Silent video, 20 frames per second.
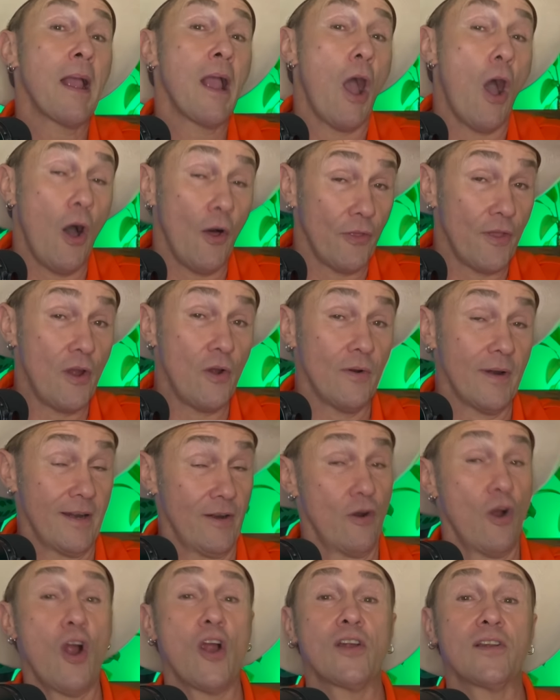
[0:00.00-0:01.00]
Although
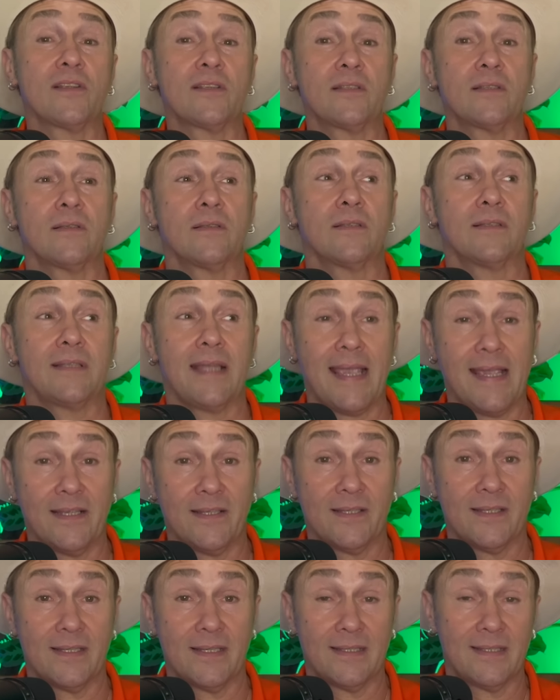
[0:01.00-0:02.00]
there are
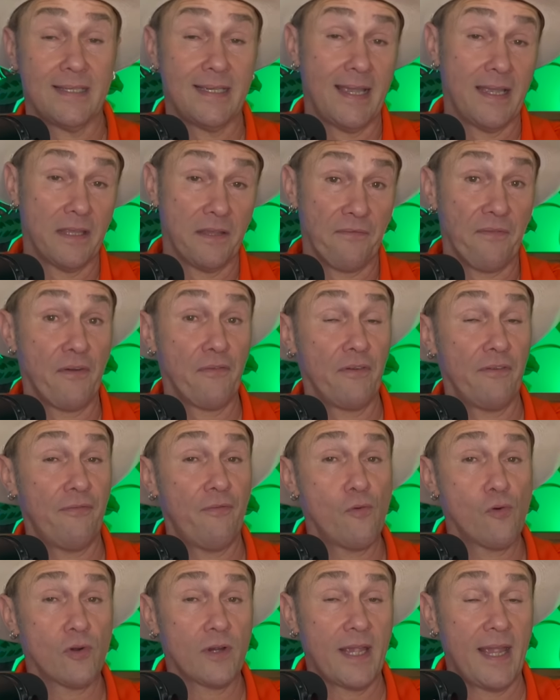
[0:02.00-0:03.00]
dates at the end of every
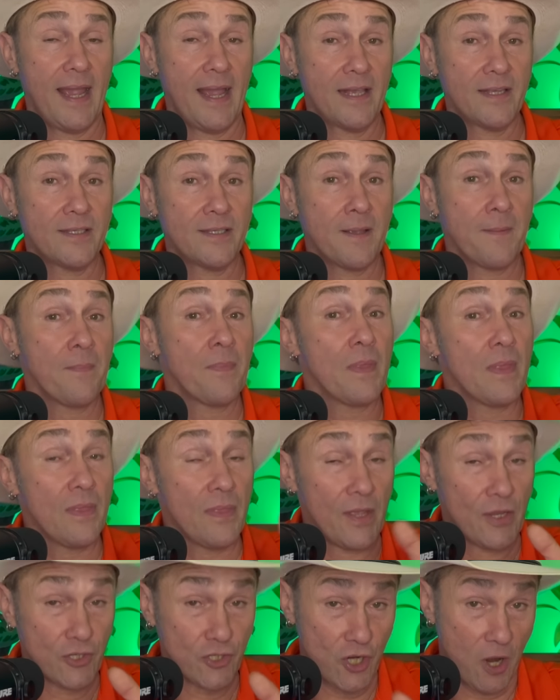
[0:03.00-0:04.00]
forecast
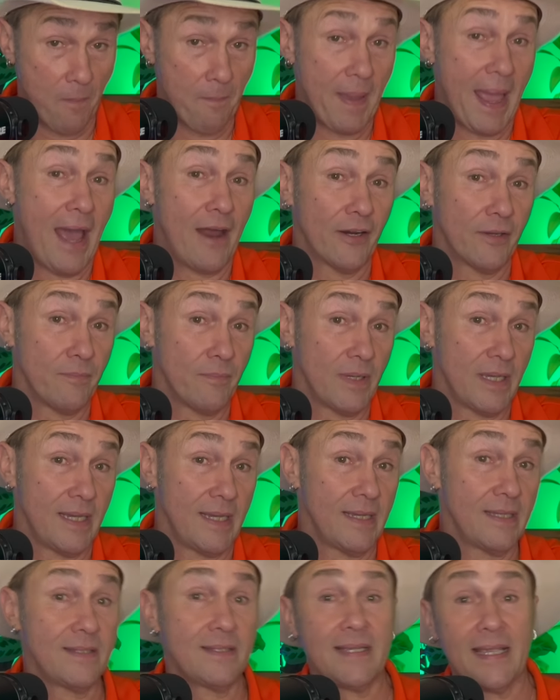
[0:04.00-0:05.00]
that jump out at
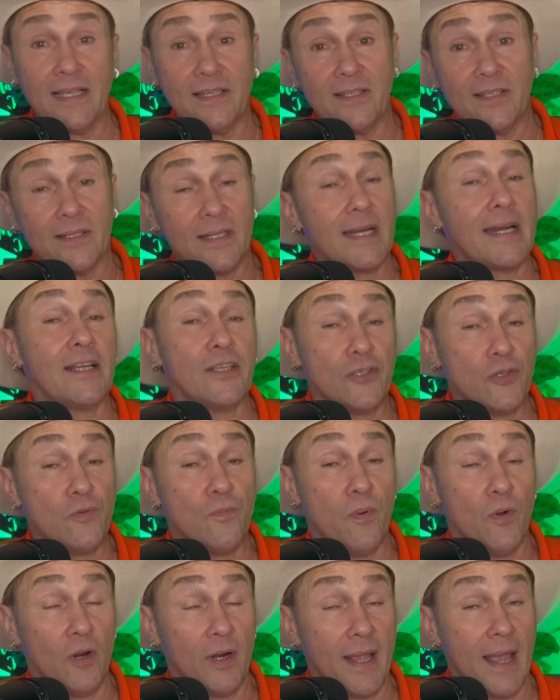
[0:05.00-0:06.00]
me and dates that I do
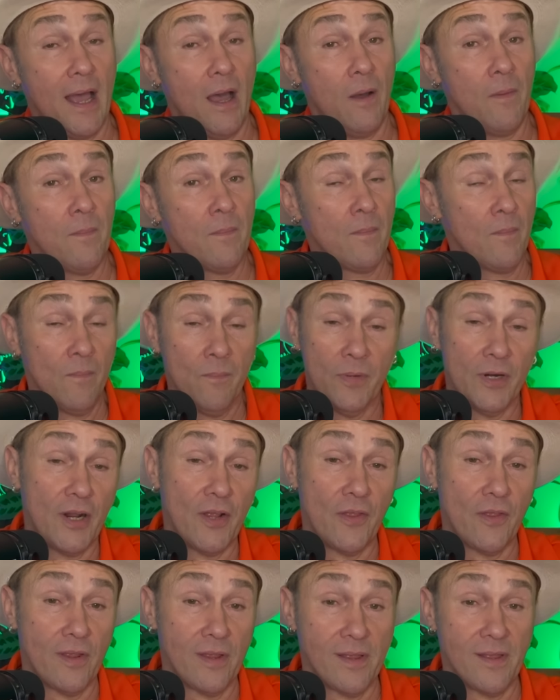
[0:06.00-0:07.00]
put out. But
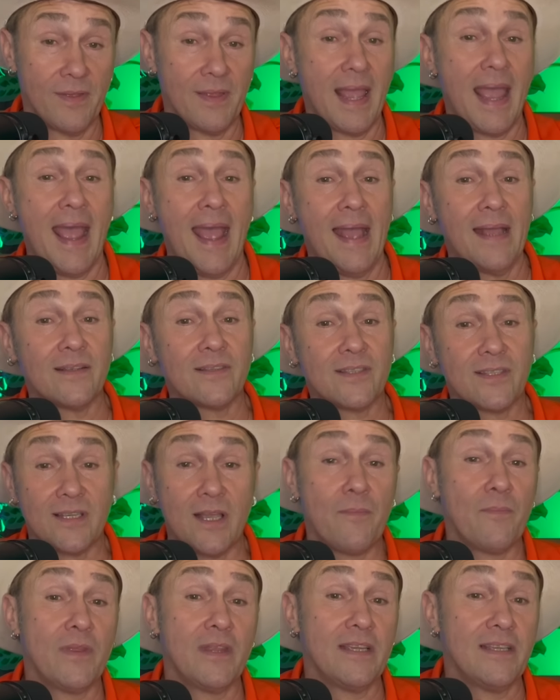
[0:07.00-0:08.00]
other than that,
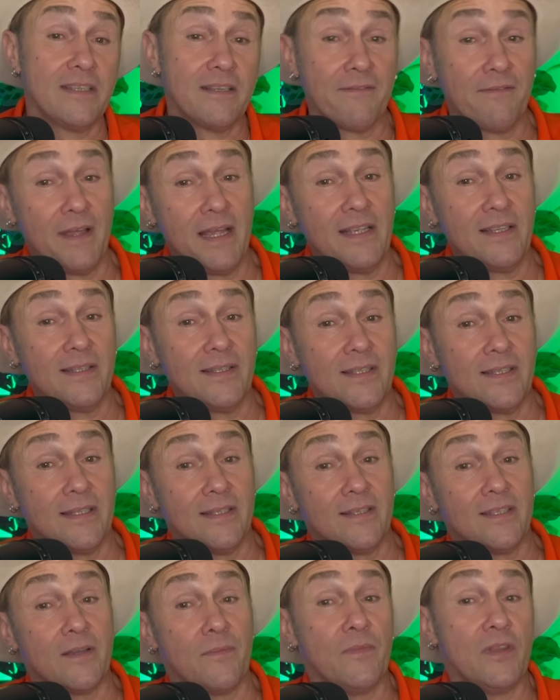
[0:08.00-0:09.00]
some of these events
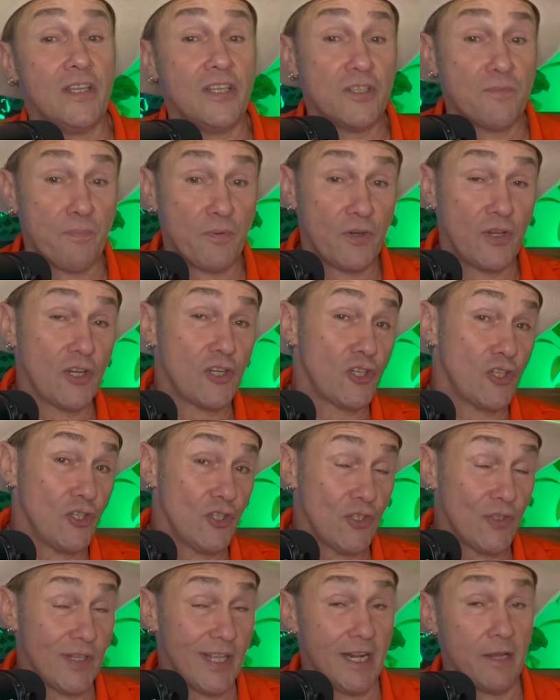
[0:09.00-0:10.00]
and some of these
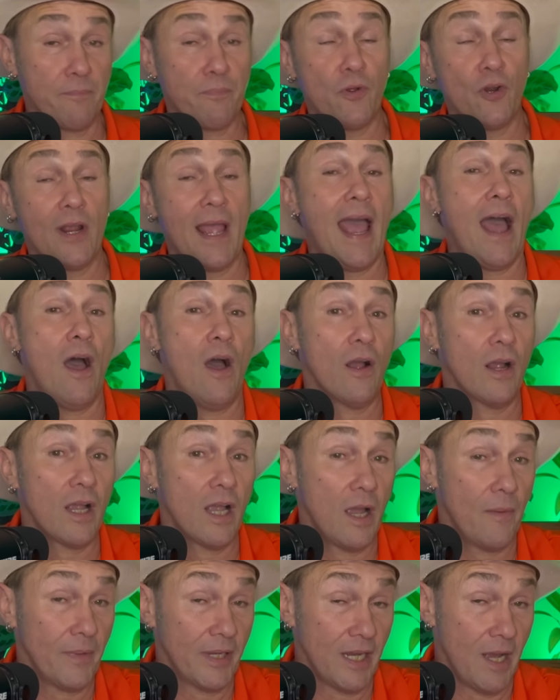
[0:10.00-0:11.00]
predictions that I put out
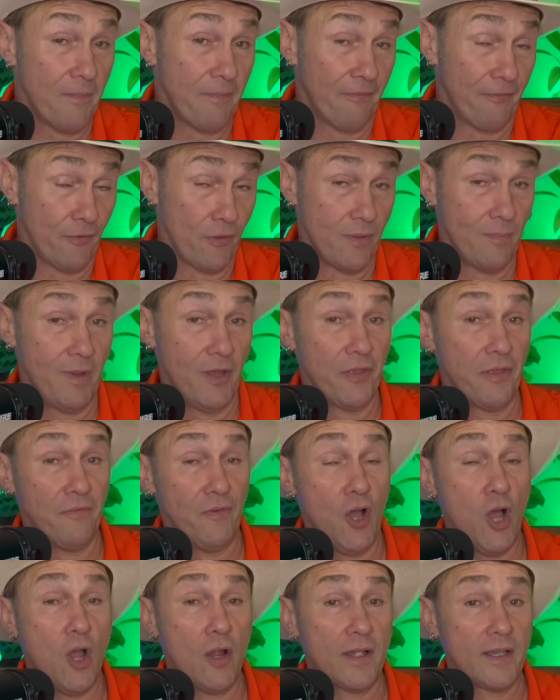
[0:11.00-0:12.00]
coming up for the month of
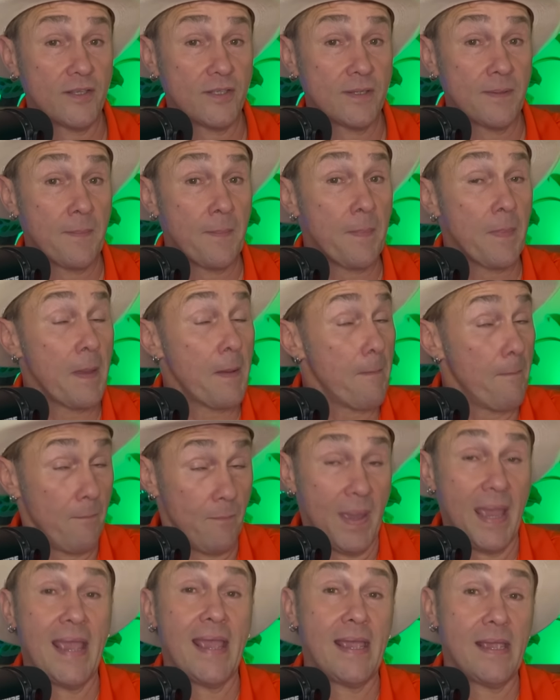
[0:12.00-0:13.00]
August
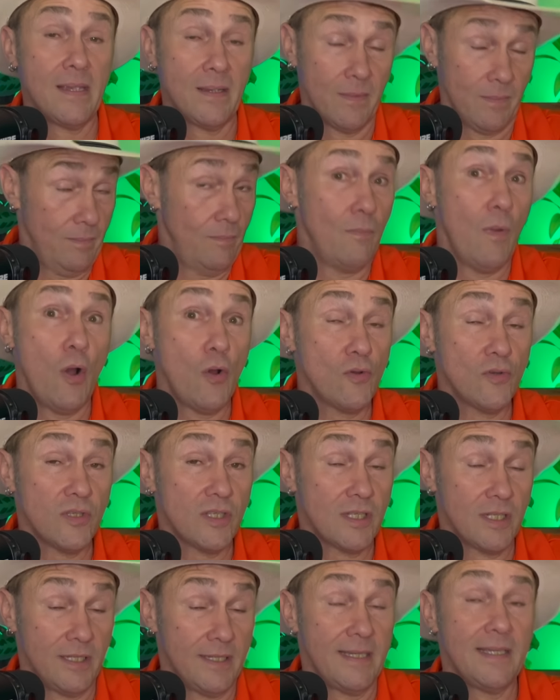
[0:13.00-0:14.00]
may
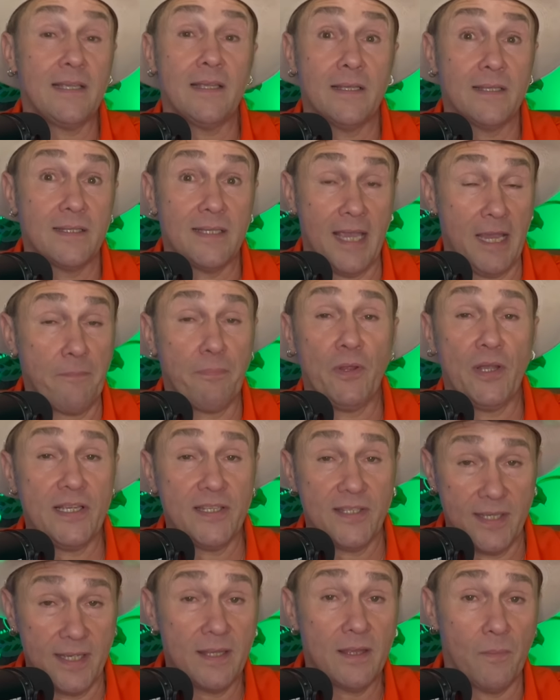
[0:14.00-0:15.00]
mostly take
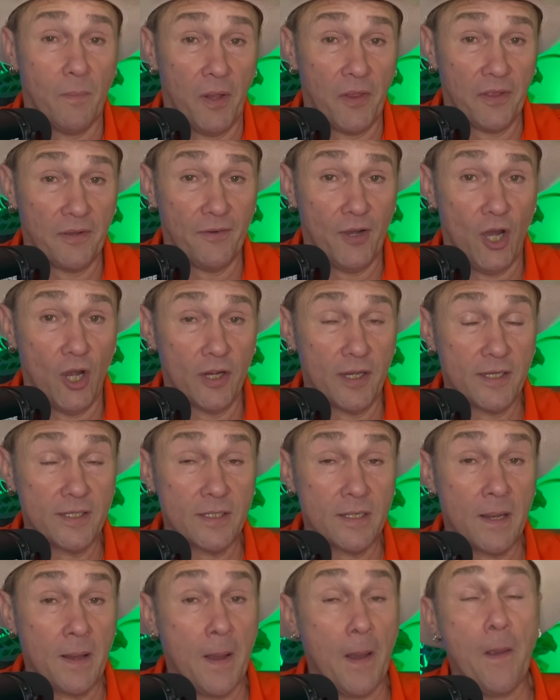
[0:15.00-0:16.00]
place in the month of August,
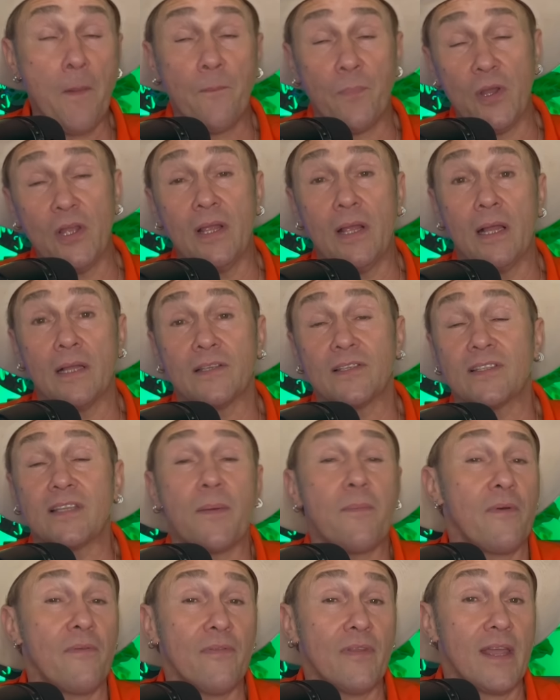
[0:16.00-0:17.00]
but
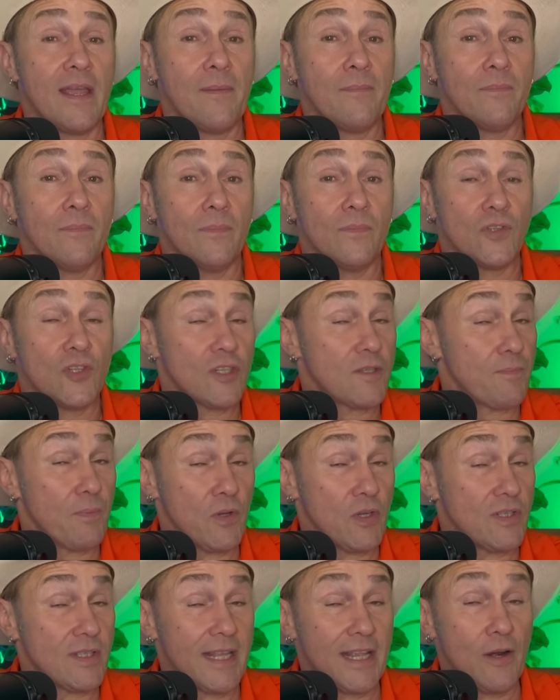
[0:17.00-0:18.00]
some of them, just
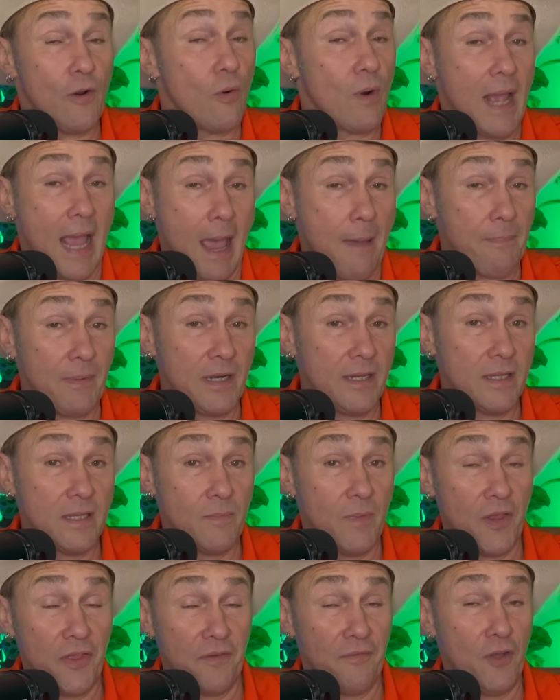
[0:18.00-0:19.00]
because they don't happen in the
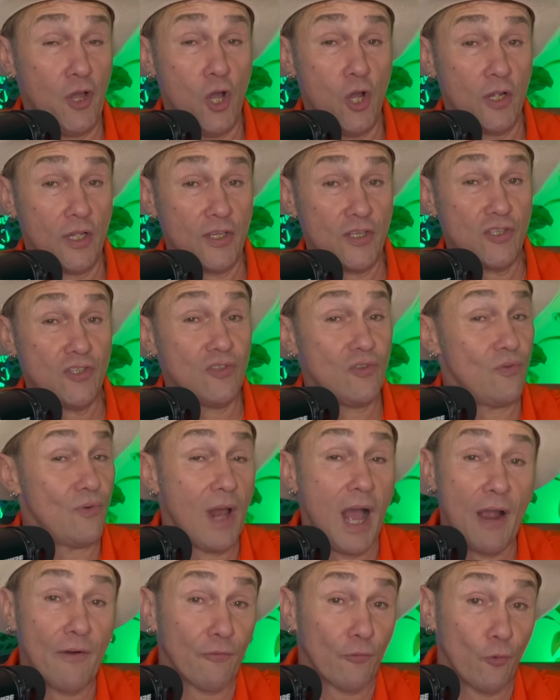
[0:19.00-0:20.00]
month of August, do
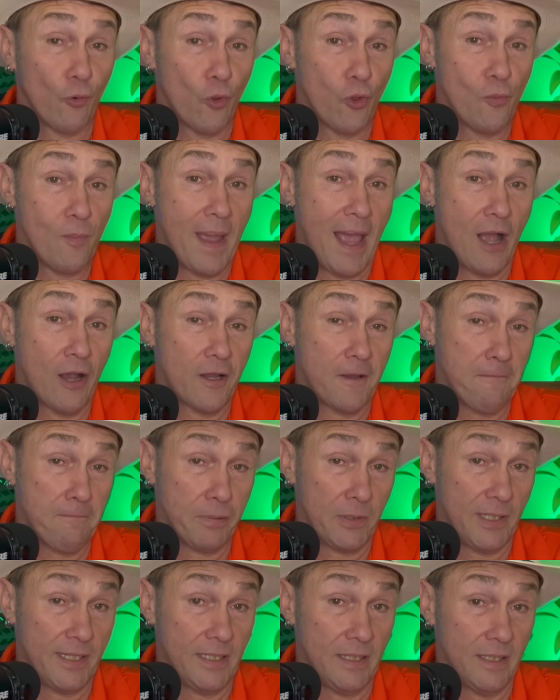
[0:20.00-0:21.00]
not rule them out
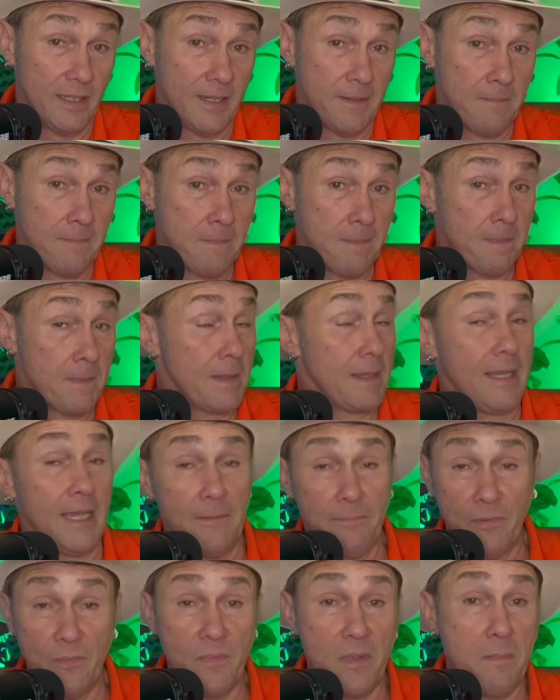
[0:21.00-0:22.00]
completely.
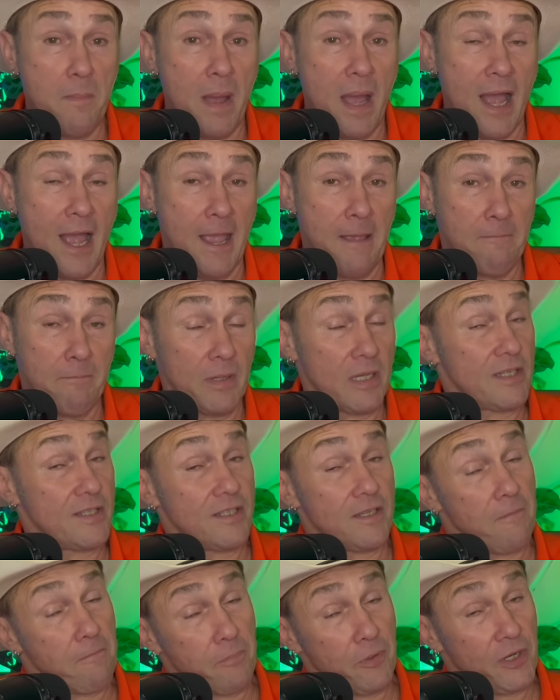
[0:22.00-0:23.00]
Keep them in mind because
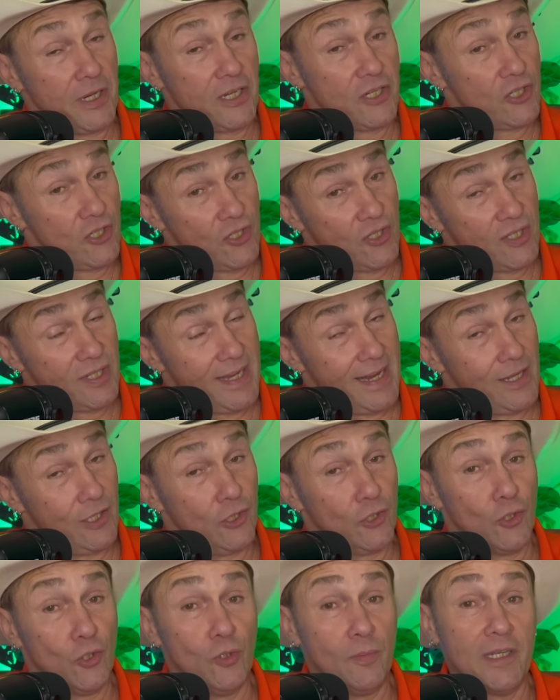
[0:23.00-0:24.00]
some predictions take a
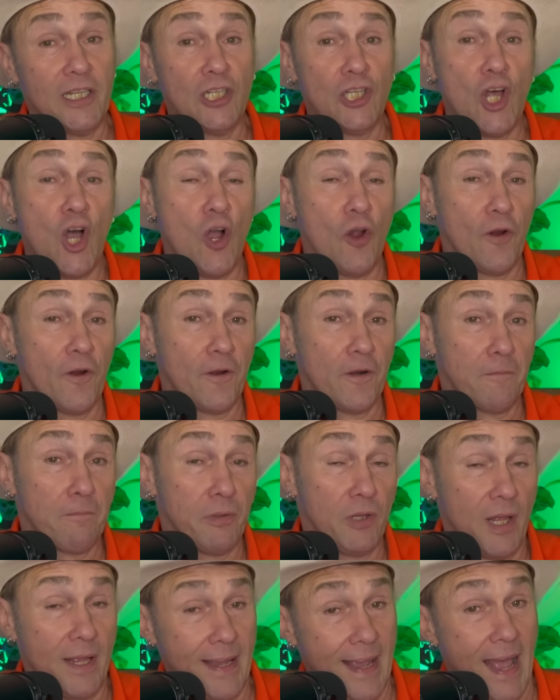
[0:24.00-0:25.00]
little bit longer to
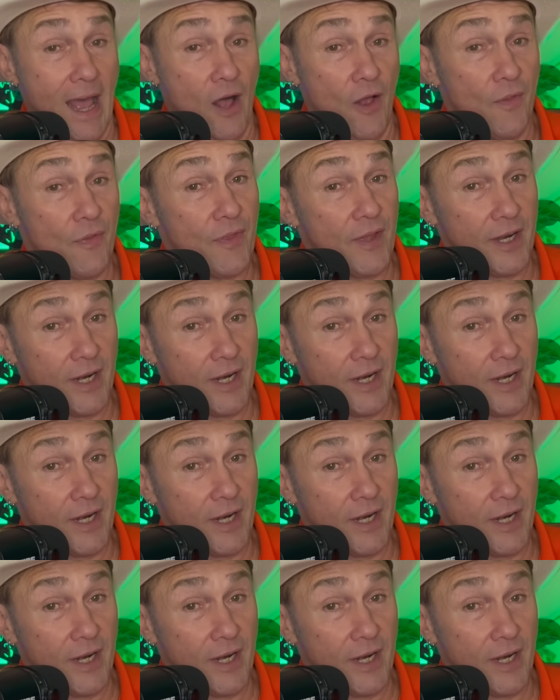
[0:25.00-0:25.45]
play out than